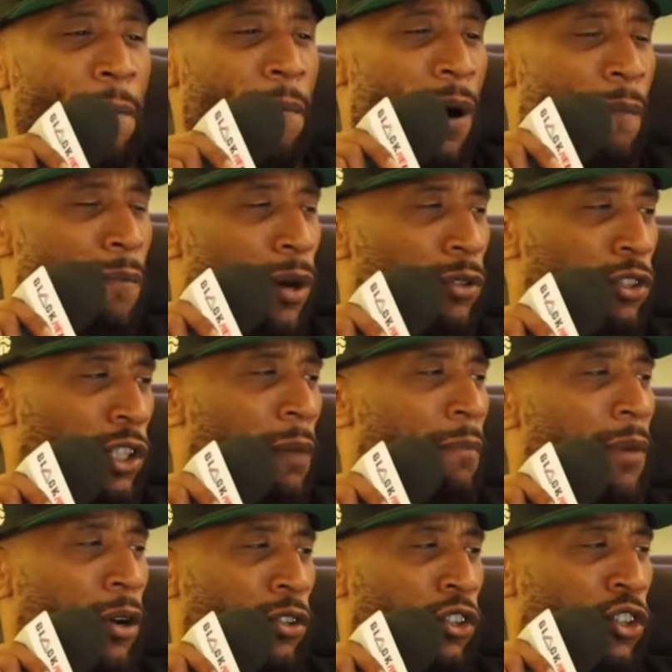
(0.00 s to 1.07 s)
mumbo
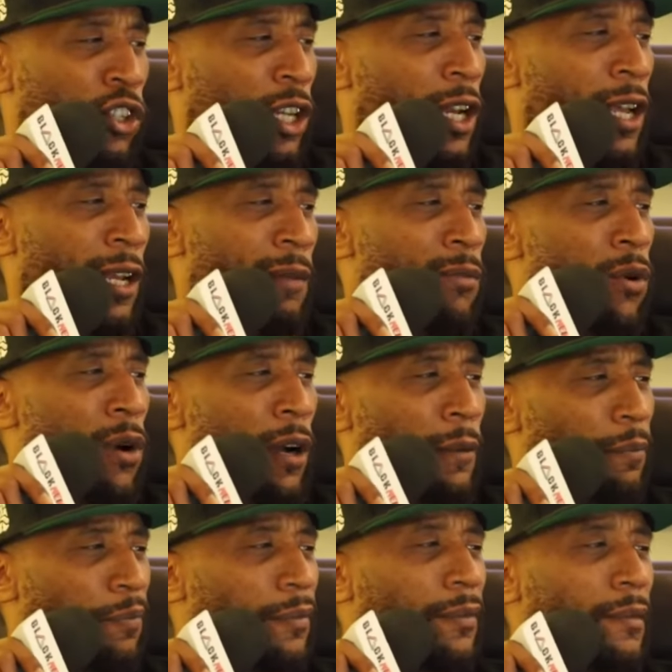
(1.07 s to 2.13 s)
jumbo shit anymore.
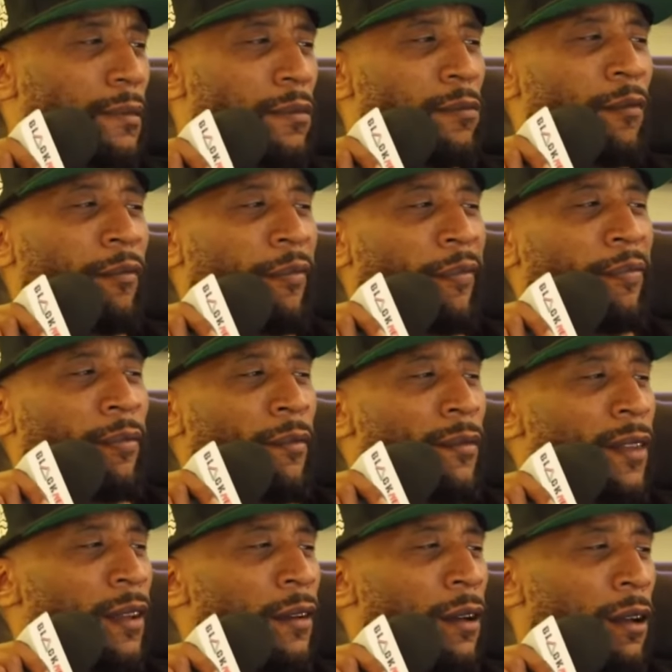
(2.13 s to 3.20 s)

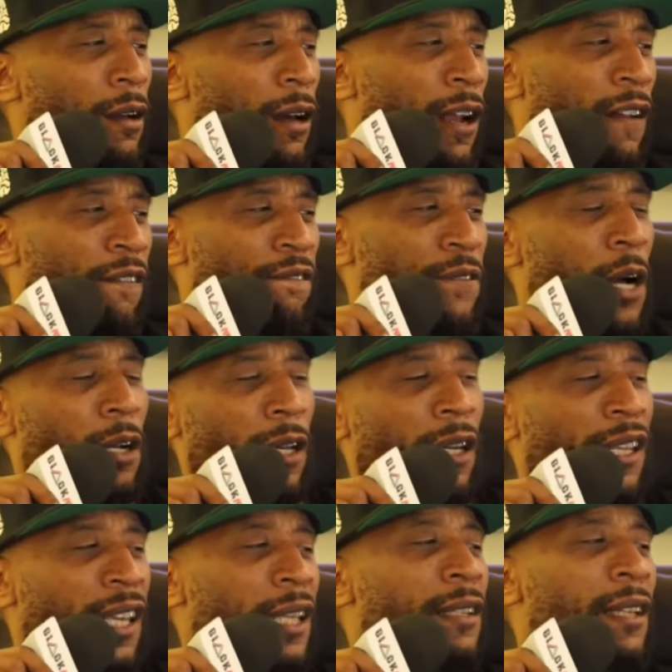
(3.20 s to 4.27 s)
All that
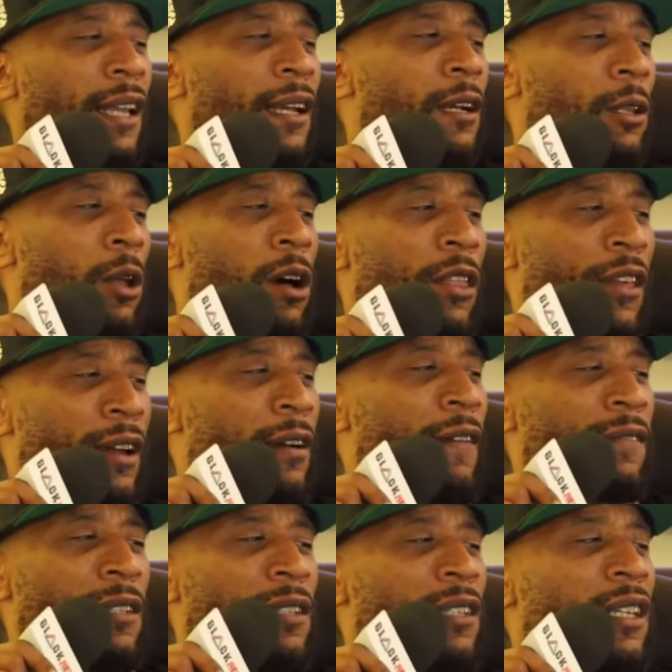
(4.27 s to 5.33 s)
fucking kente cloth. I don't
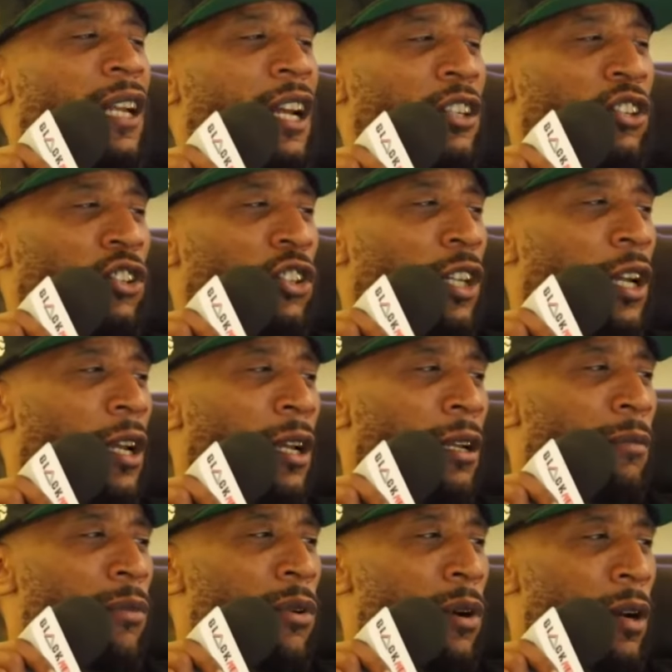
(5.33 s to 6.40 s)
have to see that shit
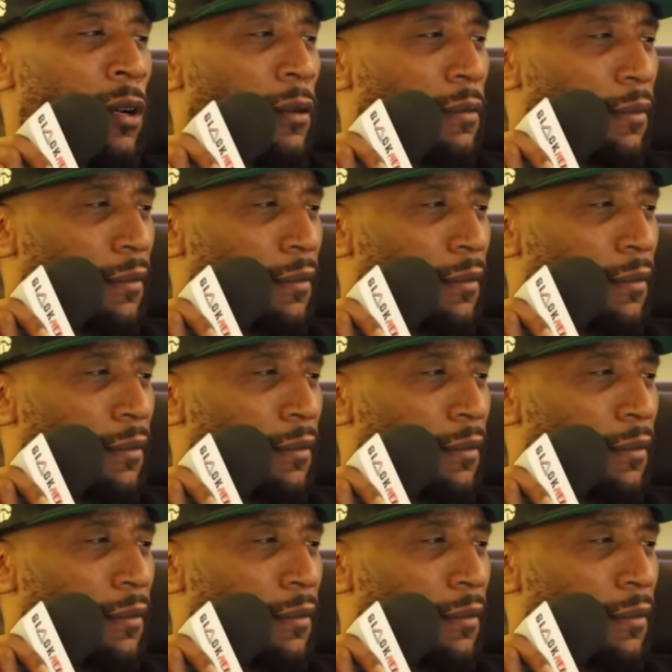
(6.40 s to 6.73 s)
anymore.